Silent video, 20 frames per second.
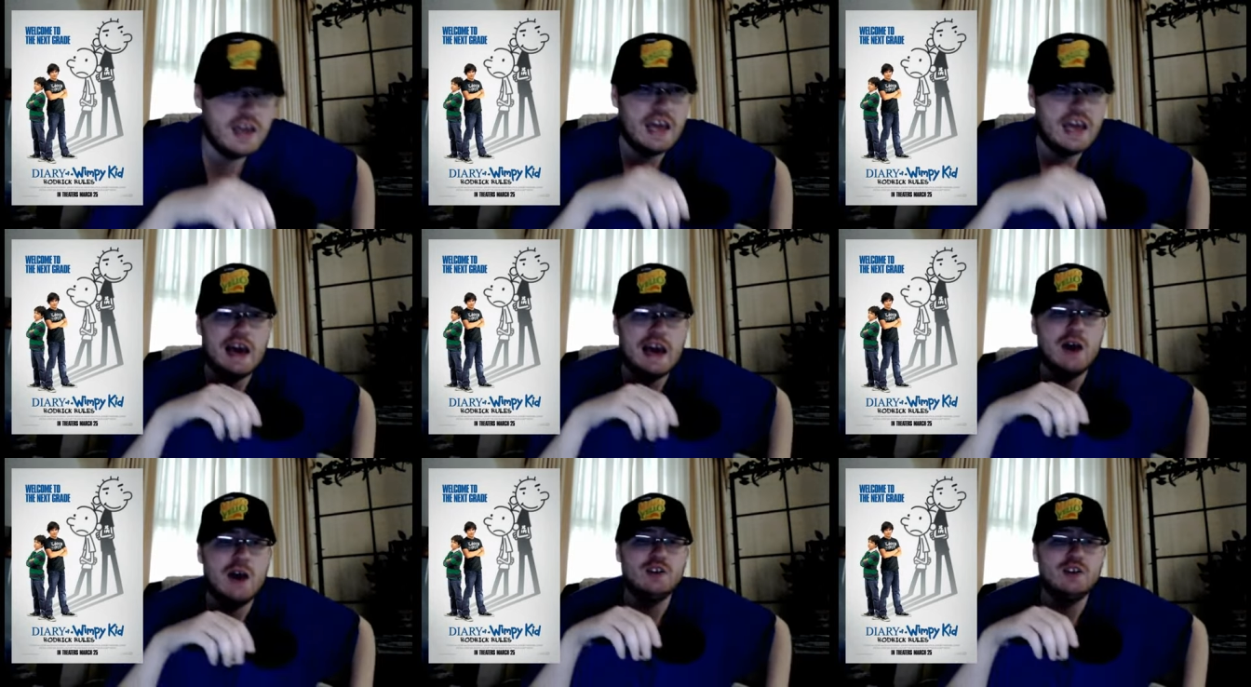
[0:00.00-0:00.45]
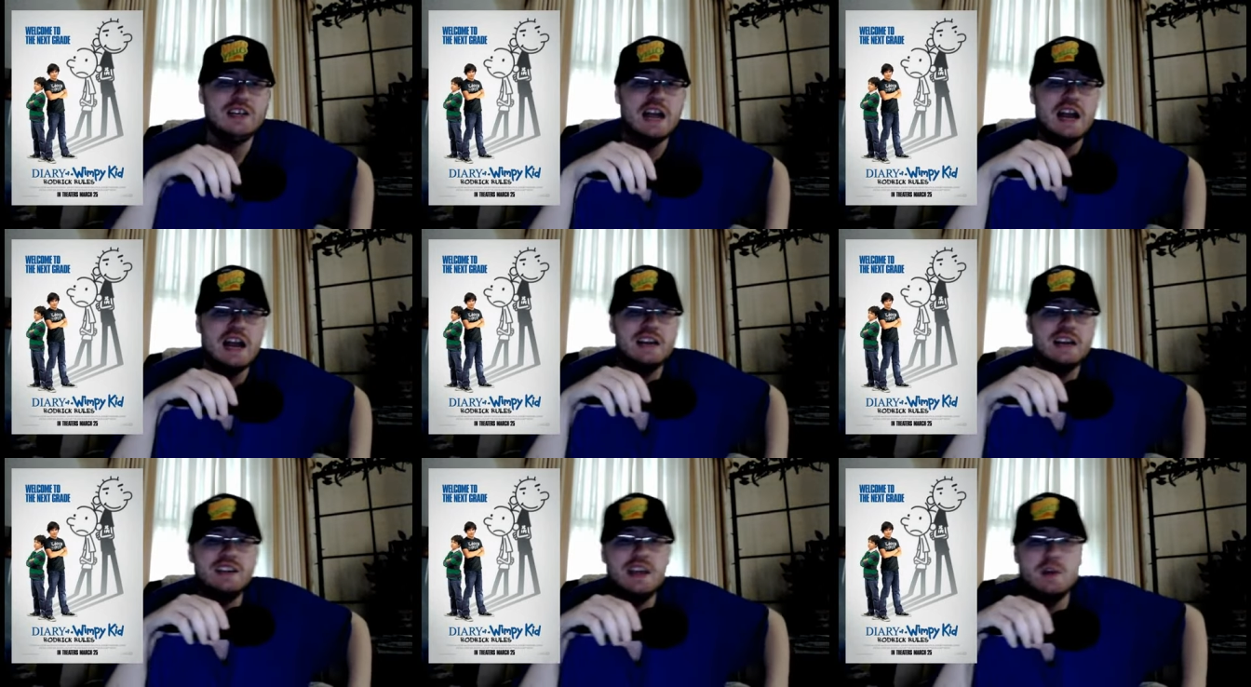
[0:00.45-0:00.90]
out
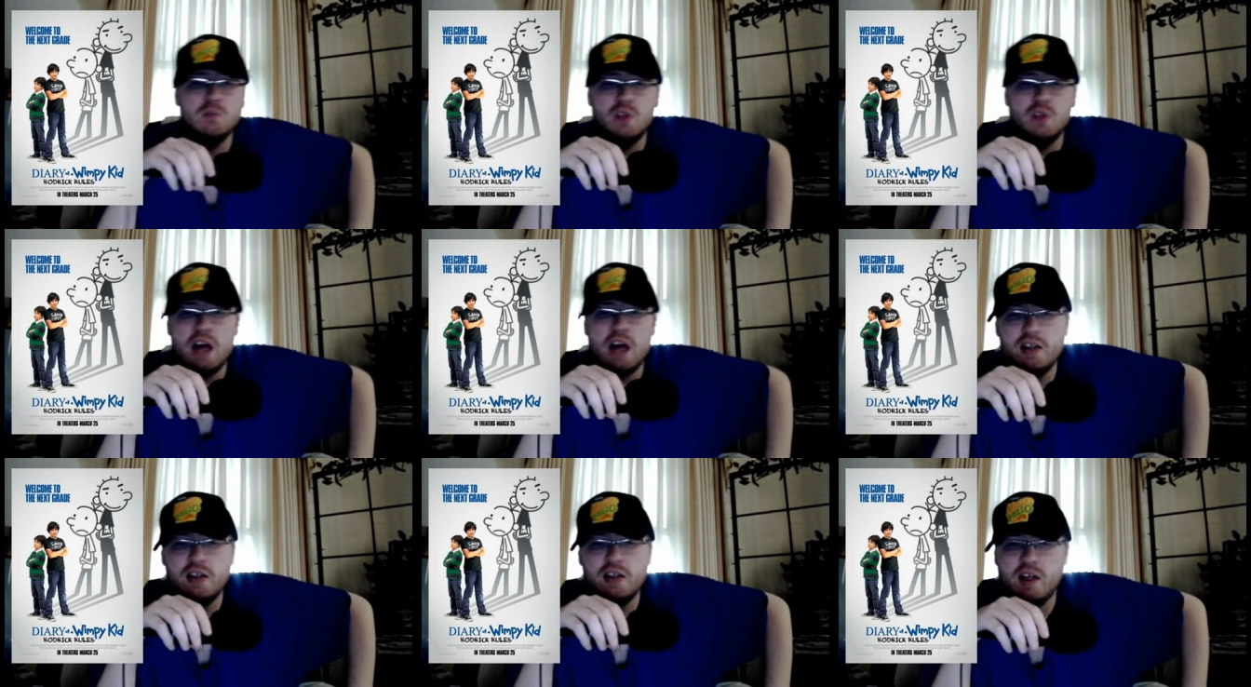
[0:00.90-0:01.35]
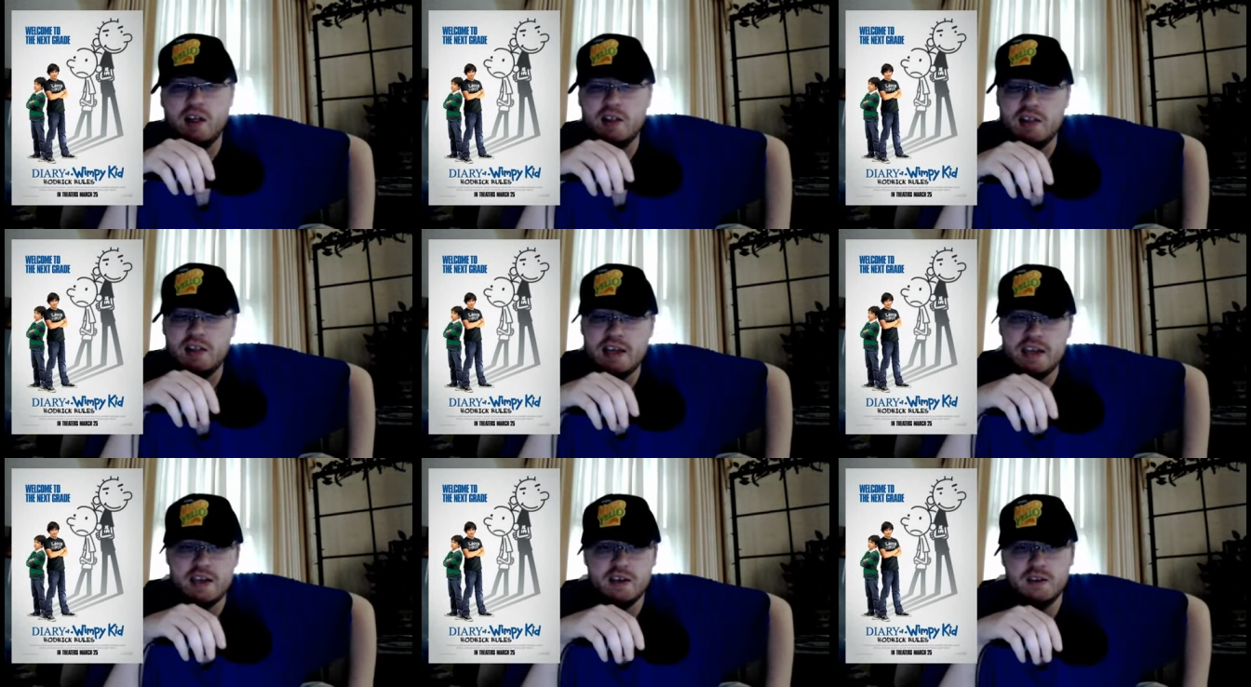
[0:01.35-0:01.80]
goddamn la la
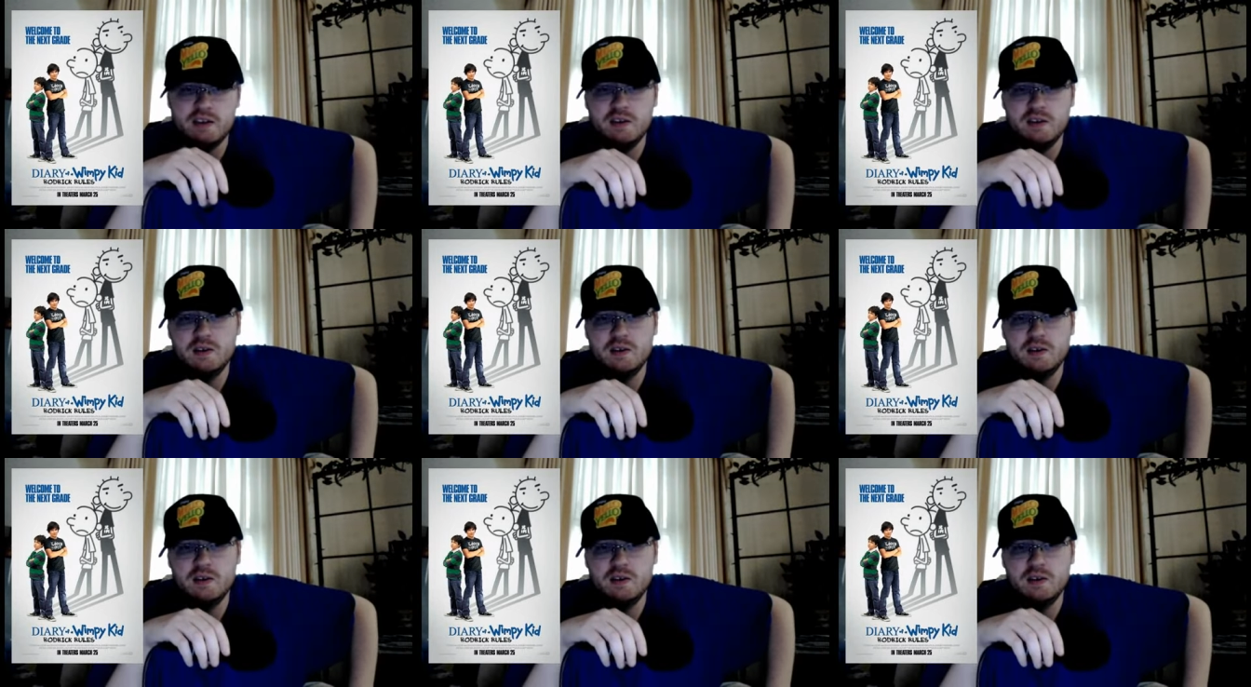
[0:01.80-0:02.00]
land.